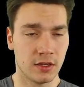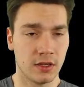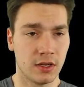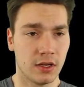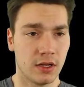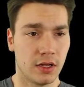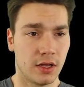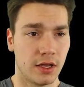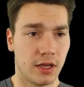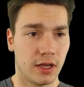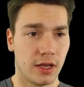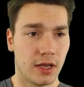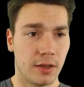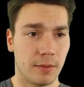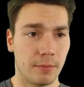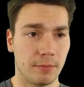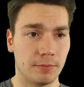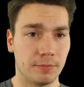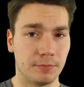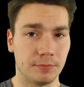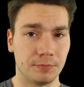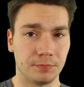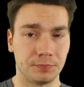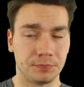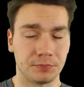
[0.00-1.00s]

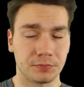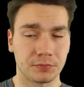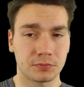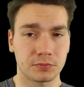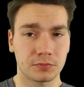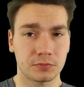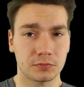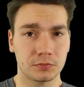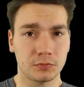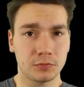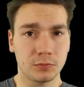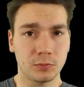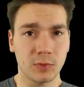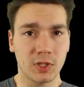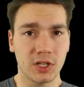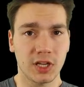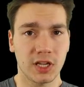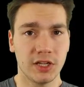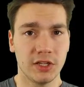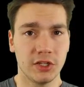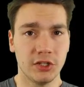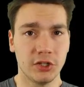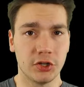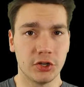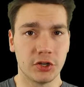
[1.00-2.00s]
um,
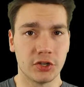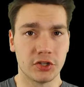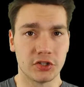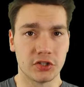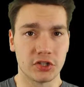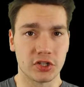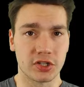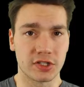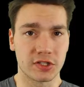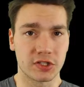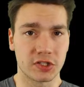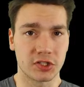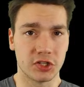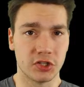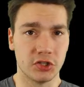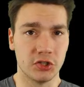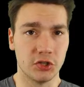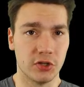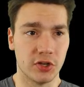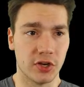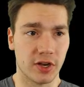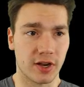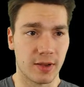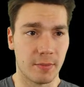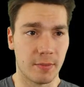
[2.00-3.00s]
you can just do
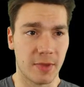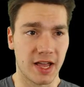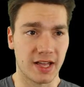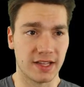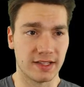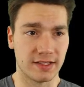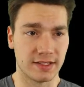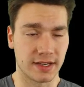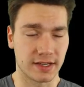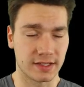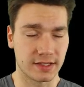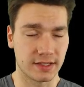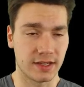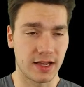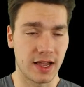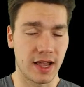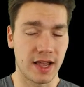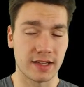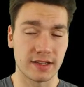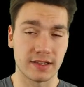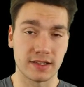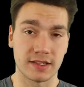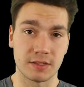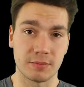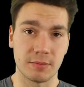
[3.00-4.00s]
your commands ex
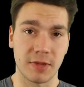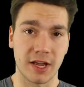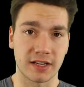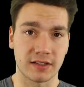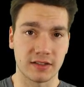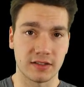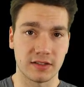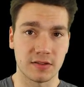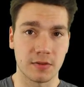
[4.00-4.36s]
as expected.